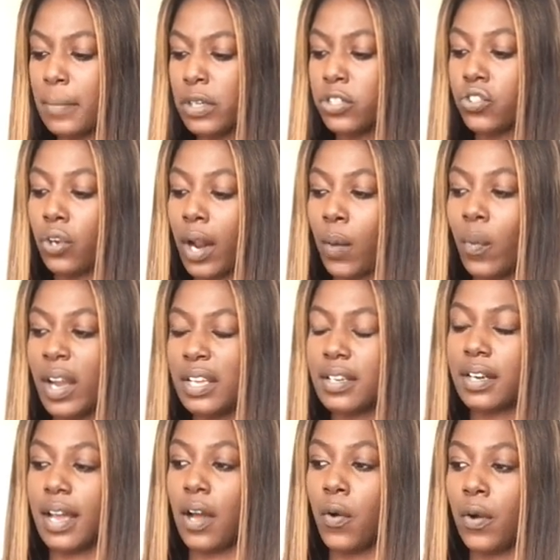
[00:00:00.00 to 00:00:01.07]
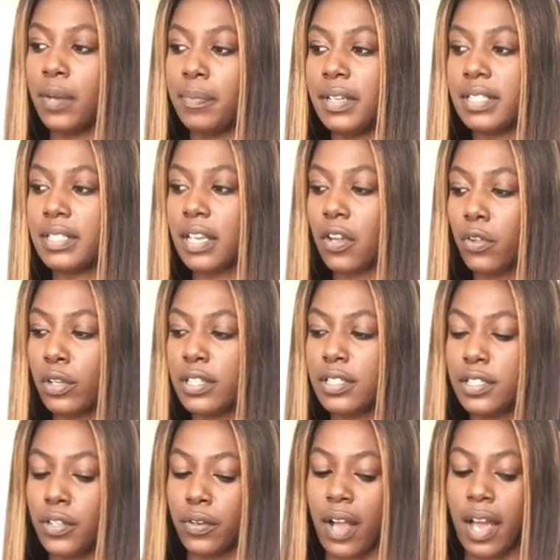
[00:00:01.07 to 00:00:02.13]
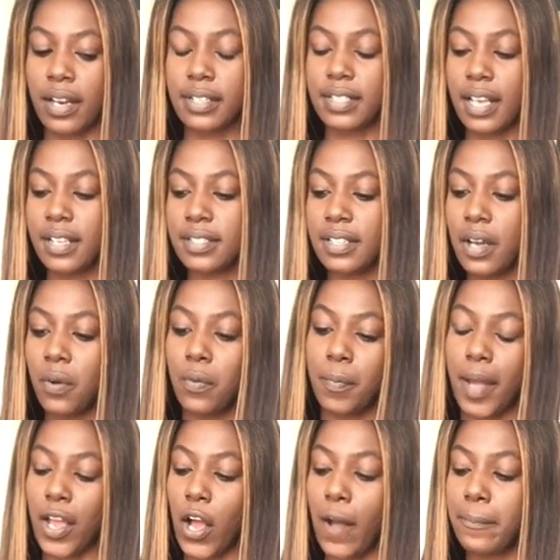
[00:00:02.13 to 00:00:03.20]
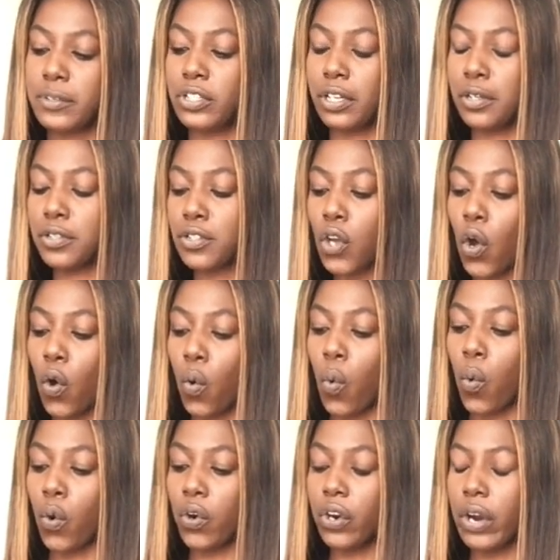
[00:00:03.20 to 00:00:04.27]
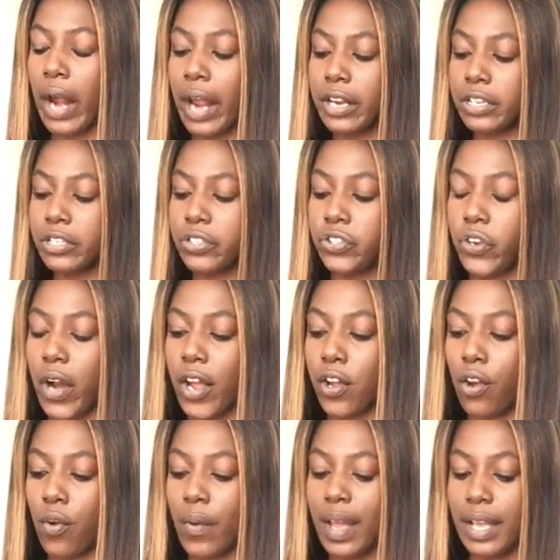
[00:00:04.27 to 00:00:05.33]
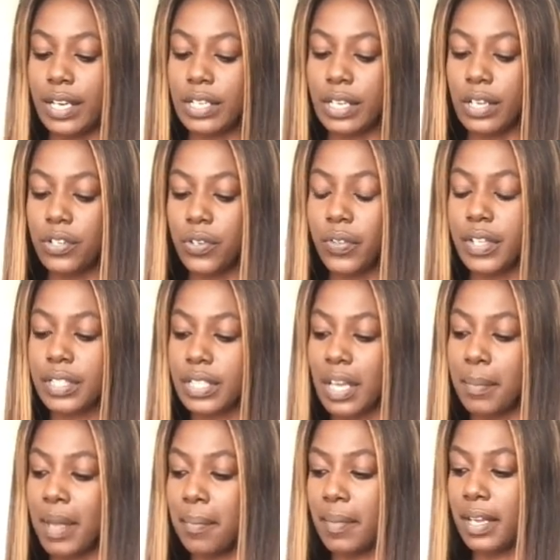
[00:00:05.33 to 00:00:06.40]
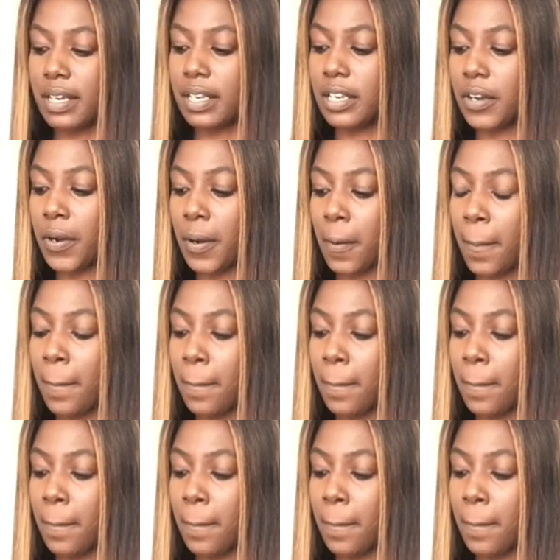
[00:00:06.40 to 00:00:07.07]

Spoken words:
Should I wait it out and be single and still kind of test out my options? Or should I go into this commitment here?